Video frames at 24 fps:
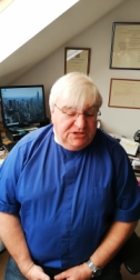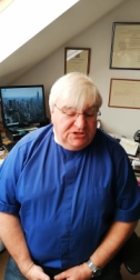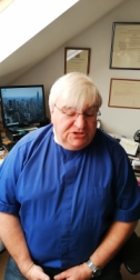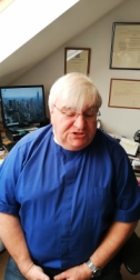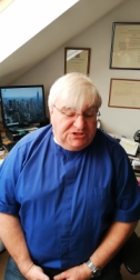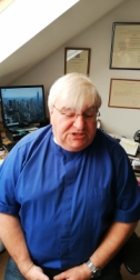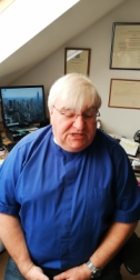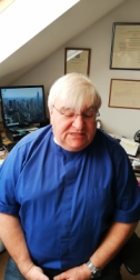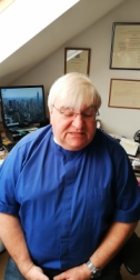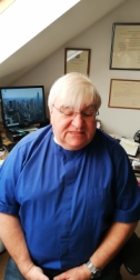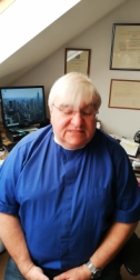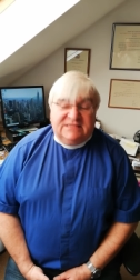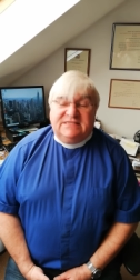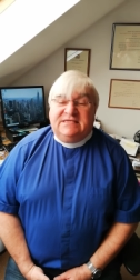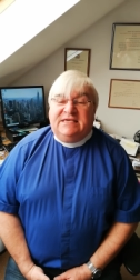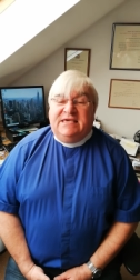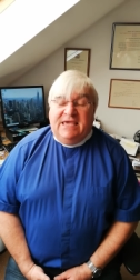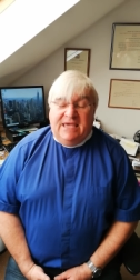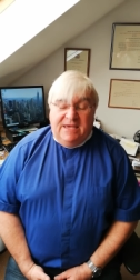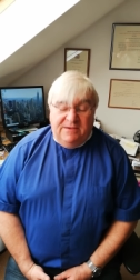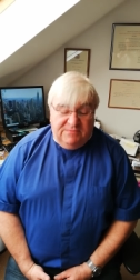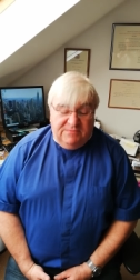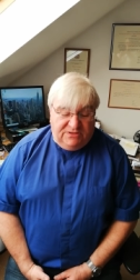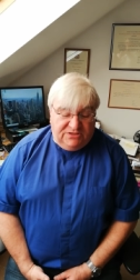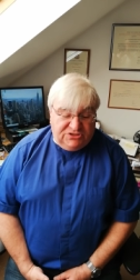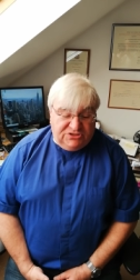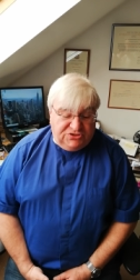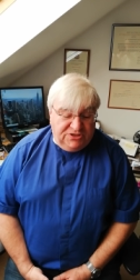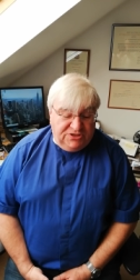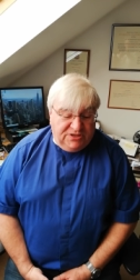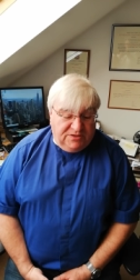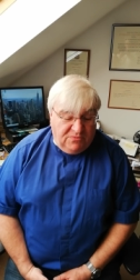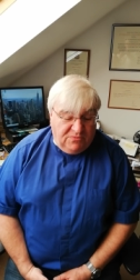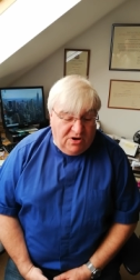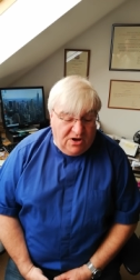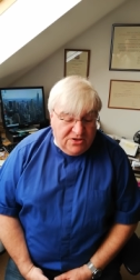Jesus came and
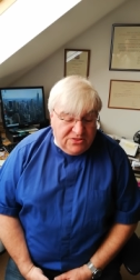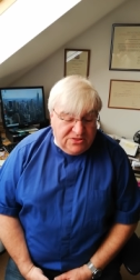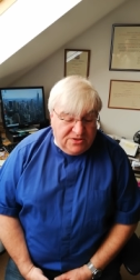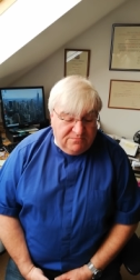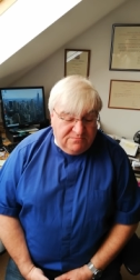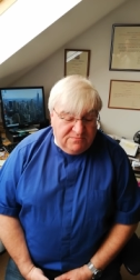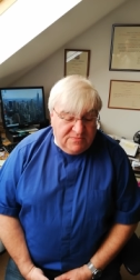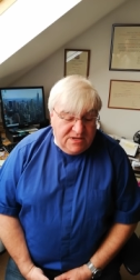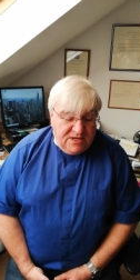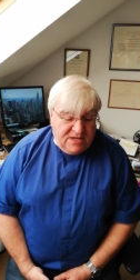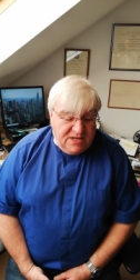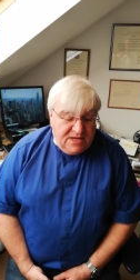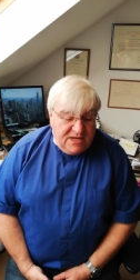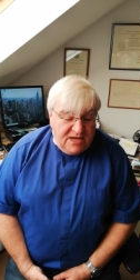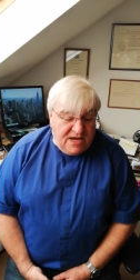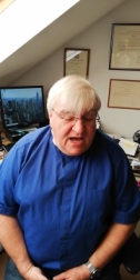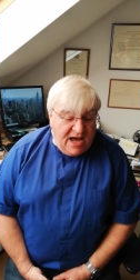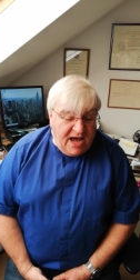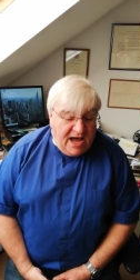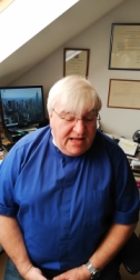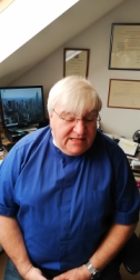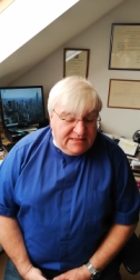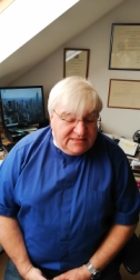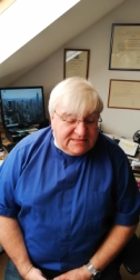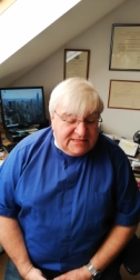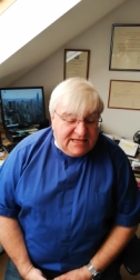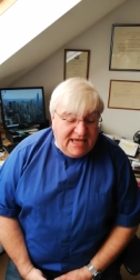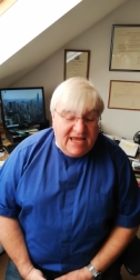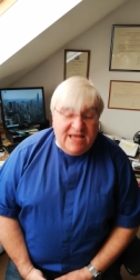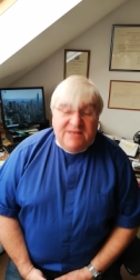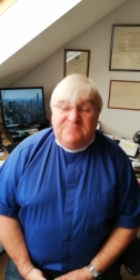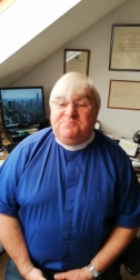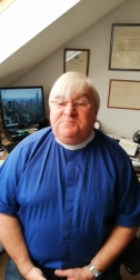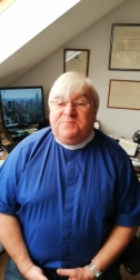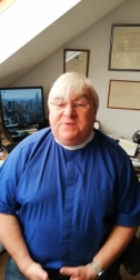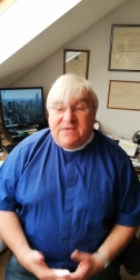stood among them and
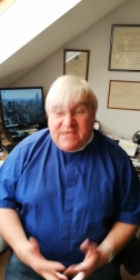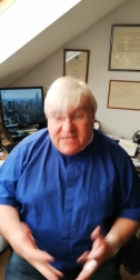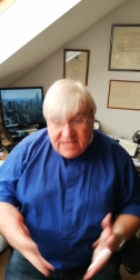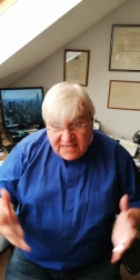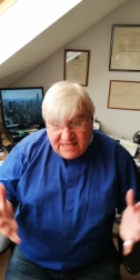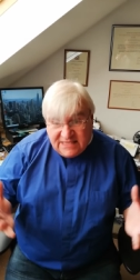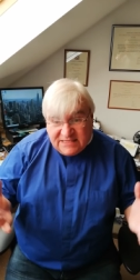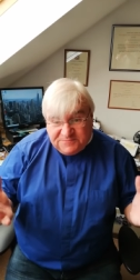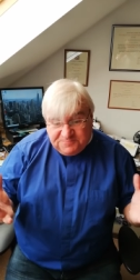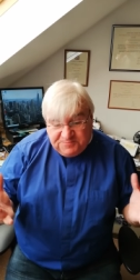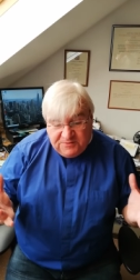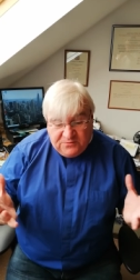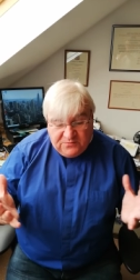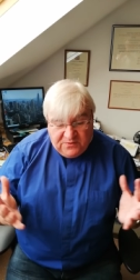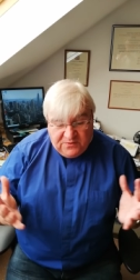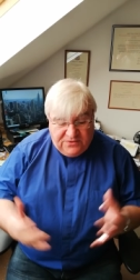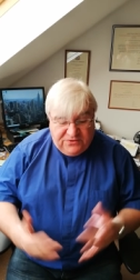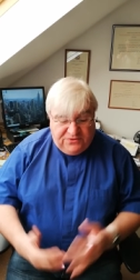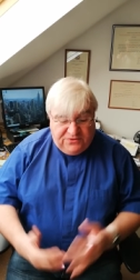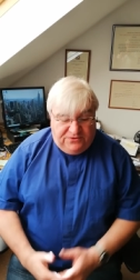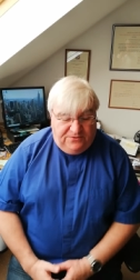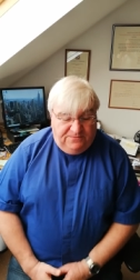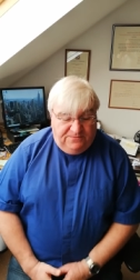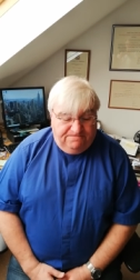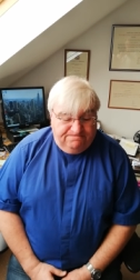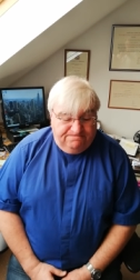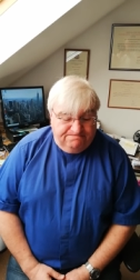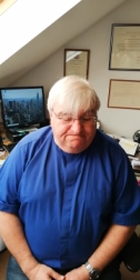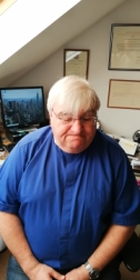said, Peace be with you.